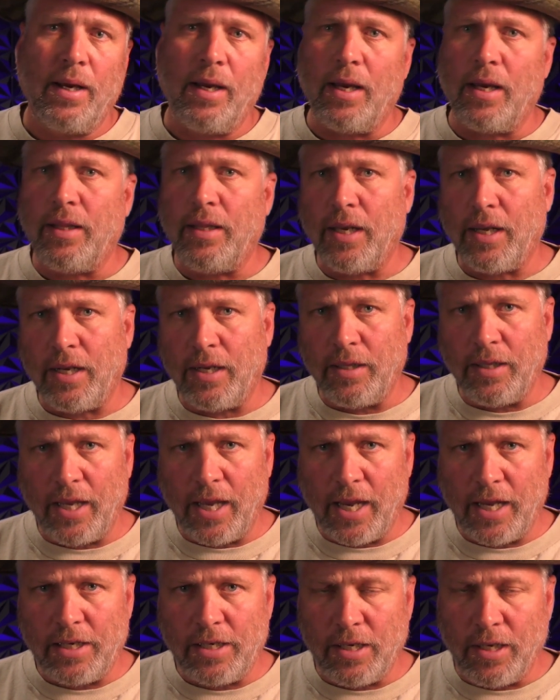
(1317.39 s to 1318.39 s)
And then in
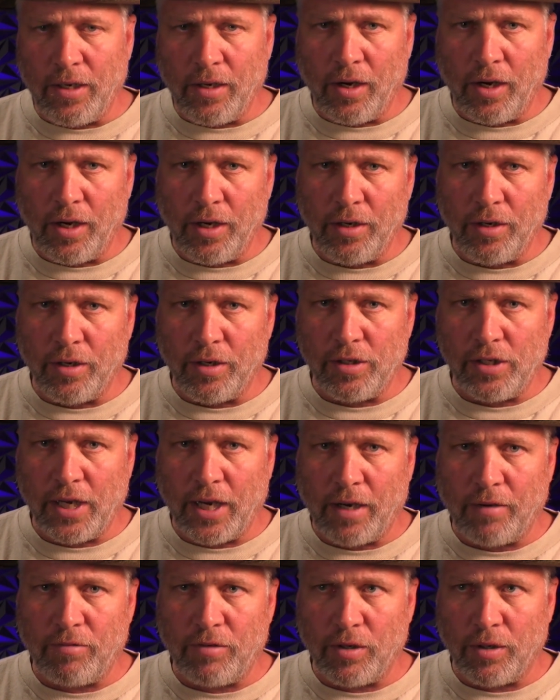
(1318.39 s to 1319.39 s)
the 1800s,
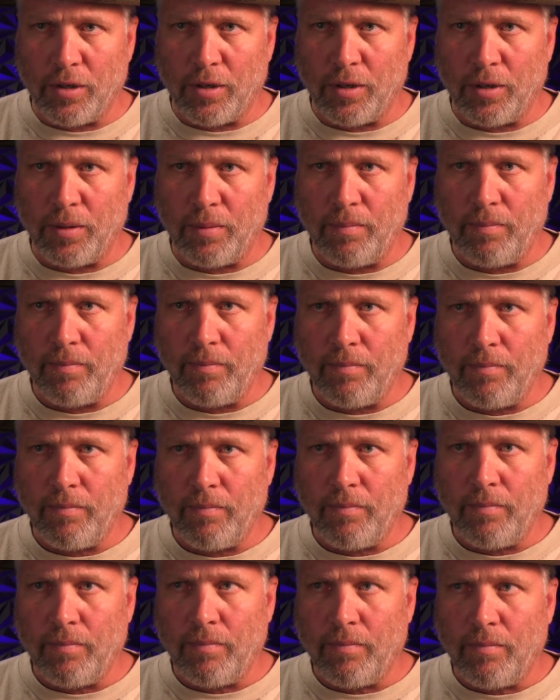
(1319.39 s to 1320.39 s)
after
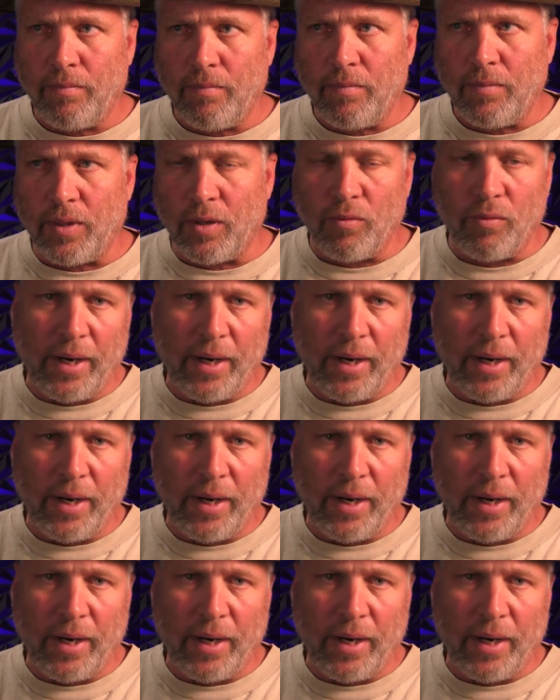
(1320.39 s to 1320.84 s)
the